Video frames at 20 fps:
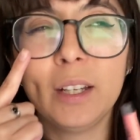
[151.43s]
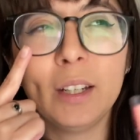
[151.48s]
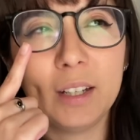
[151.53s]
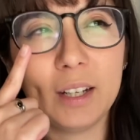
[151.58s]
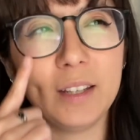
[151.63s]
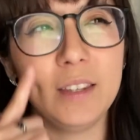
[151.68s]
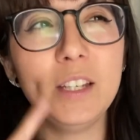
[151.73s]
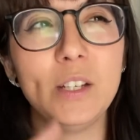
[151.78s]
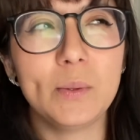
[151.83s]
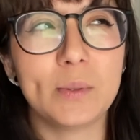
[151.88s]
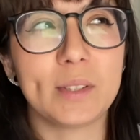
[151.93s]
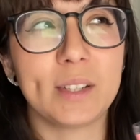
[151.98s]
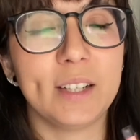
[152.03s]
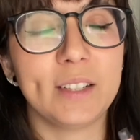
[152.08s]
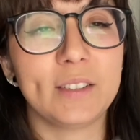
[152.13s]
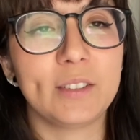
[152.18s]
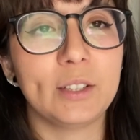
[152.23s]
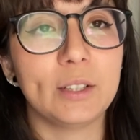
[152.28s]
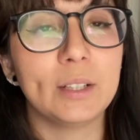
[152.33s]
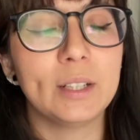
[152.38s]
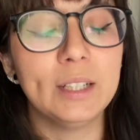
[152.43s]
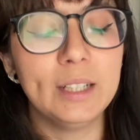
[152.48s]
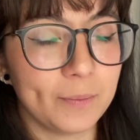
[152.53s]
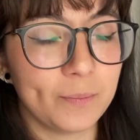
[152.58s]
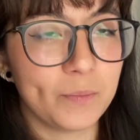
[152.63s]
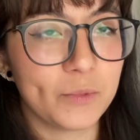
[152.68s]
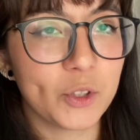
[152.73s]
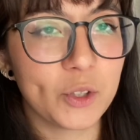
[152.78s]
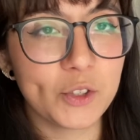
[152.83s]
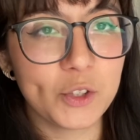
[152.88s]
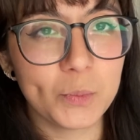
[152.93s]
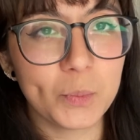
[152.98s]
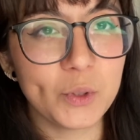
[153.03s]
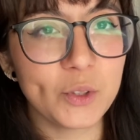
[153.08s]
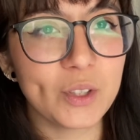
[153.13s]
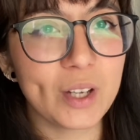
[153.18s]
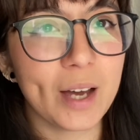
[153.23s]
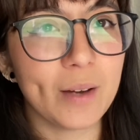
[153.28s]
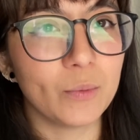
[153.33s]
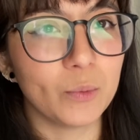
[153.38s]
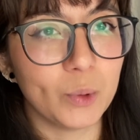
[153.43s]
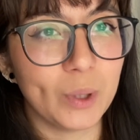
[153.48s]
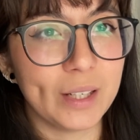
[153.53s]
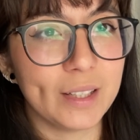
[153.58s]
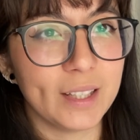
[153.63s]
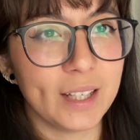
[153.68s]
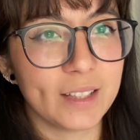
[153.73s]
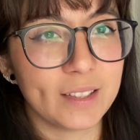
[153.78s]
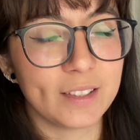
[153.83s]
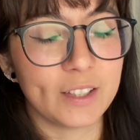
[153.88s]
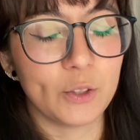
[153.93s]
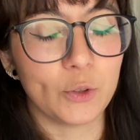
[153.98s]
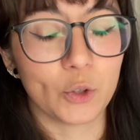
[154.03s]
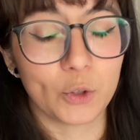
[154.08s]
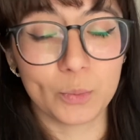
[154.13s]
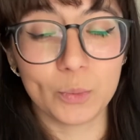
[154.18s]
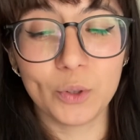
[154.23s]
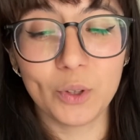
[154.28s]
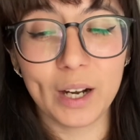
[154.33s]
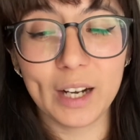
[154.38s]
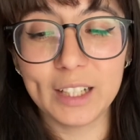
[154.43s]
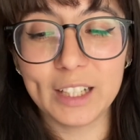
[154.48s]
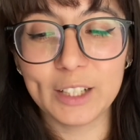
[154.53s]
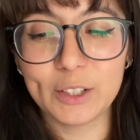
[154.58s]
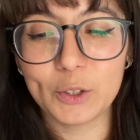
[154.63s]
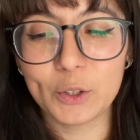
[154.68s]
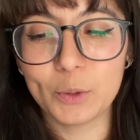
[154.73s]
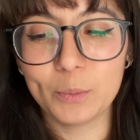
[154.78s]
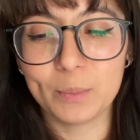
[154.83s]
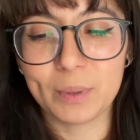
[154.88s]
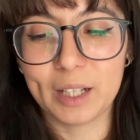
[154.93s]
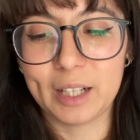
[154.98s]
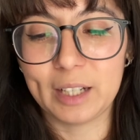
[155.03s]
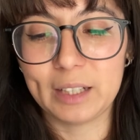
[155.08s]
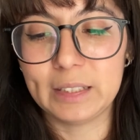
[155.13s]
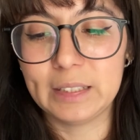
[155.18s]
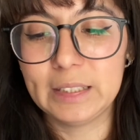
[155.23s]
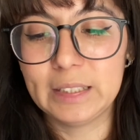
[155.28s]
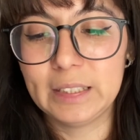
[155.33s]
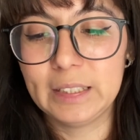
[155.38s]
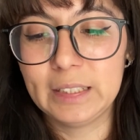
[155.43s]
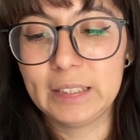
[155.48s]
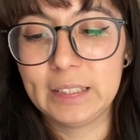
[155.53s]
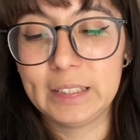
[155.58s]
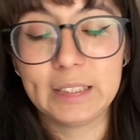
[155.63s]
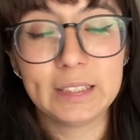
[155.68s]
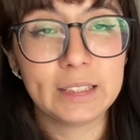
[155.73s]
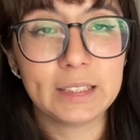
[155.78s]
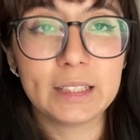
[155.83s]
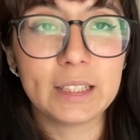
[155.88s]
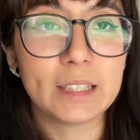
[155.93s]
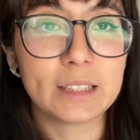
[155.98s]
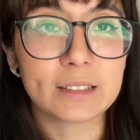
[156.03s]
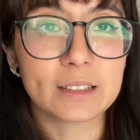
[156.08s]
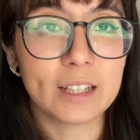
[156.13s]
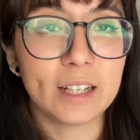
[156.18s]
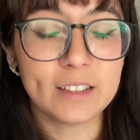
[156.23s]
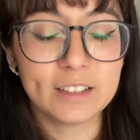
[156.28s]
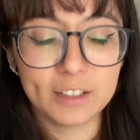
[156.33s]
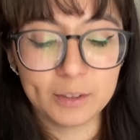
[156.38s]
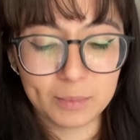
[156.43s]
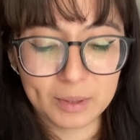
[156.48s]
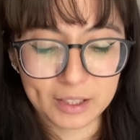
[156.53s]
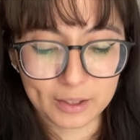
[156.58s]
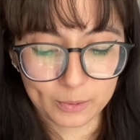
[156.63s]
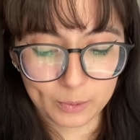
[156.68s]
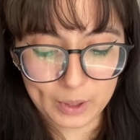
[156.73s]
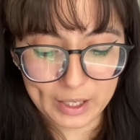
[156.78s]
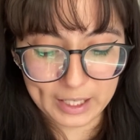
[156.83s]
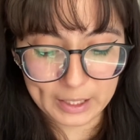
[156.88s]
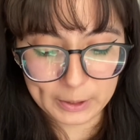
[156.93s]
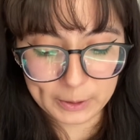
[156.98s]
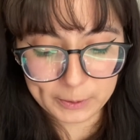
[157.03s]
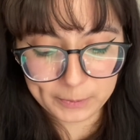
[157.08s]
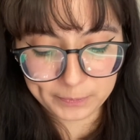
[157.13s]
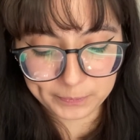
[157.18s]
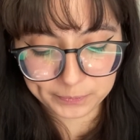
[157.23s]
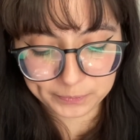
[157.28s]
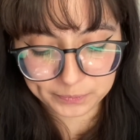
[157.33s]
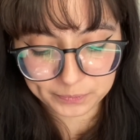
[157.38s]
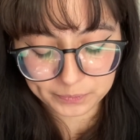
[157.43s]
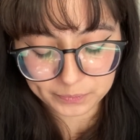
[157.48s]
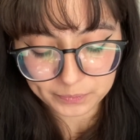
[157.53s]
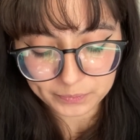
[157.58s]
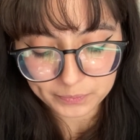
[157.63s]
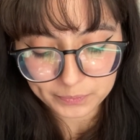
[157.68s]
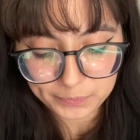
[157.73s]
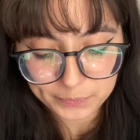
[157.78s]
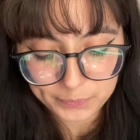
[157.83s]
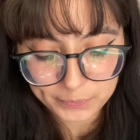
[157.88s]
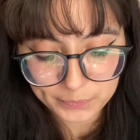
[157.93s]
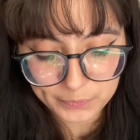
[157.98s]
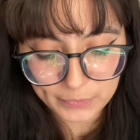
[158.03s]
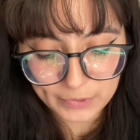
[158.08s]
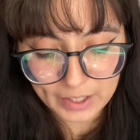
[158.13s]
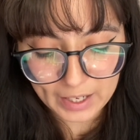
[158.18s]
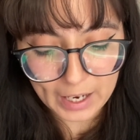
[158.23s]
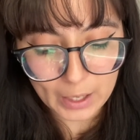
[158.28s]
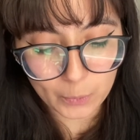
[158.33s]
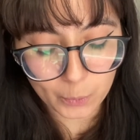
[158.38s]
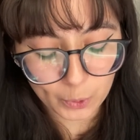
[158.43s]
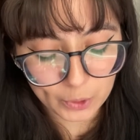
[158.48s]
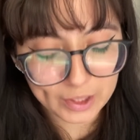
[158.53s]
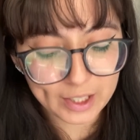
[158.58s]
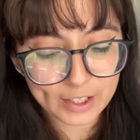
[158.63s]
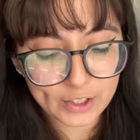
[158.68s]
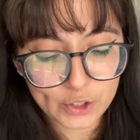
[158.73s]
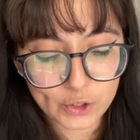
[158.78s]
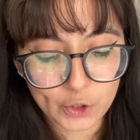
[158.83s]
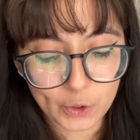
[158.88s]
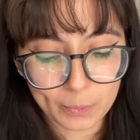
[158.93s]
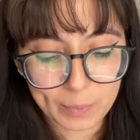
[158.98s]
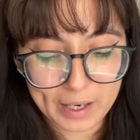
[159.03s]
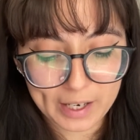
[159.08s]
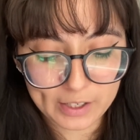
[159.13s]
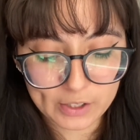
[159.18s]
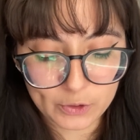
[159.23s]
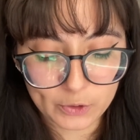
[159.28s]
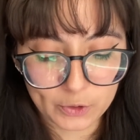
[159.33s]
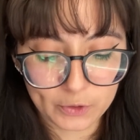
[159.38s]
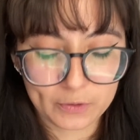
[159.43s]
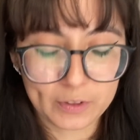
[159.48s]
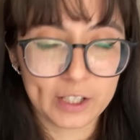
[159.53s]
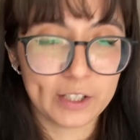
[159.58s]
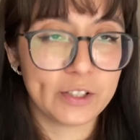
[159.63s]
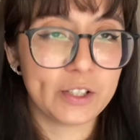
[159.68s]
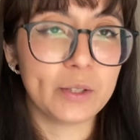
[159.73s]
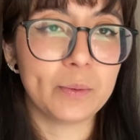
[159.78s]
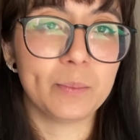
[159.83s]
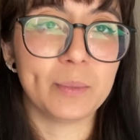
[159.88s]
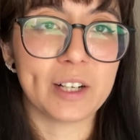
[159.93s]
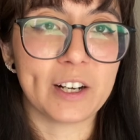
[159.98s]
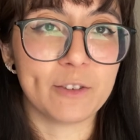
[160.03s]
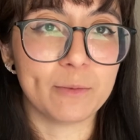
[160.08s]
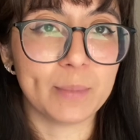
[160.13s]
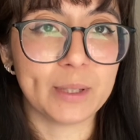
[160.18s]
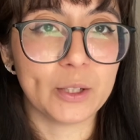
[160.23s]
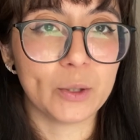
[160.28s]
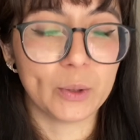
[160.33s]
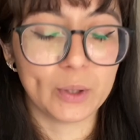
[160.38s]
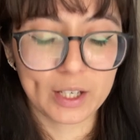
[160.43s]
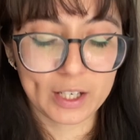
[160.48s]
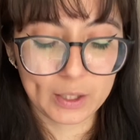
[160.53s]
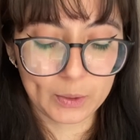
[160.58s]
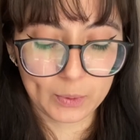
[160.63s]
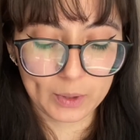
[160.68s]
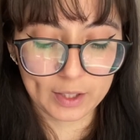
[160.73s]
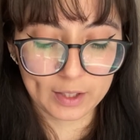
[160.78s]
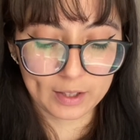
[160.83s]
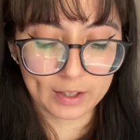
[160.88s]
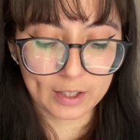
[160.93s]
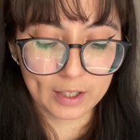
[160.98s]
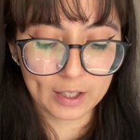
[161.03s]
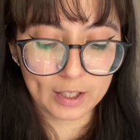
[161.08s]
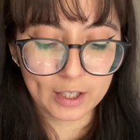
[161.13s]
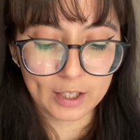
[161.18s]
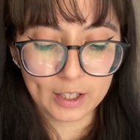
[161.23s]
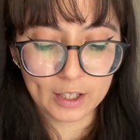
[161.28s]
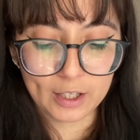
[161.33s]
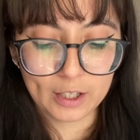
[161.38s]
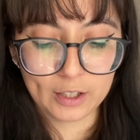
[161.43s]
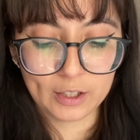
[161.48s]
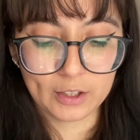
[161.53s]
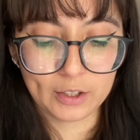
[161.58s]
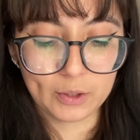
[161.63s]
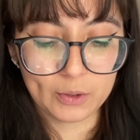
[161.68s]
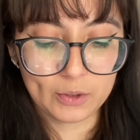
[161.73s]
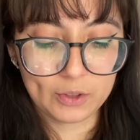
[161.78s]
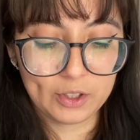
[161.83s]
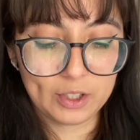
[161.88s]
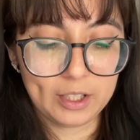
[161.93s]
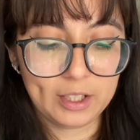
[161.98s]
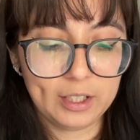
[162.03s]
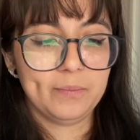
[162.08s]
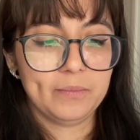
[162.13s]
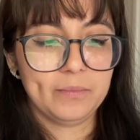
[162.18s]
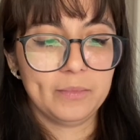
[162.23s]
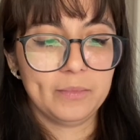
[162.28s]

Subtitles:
I think it was last year. So it's supposed to have way less than normal eyeliner, but it's lasted me a while. I would like to go back to a felt tip, but I've been okay with using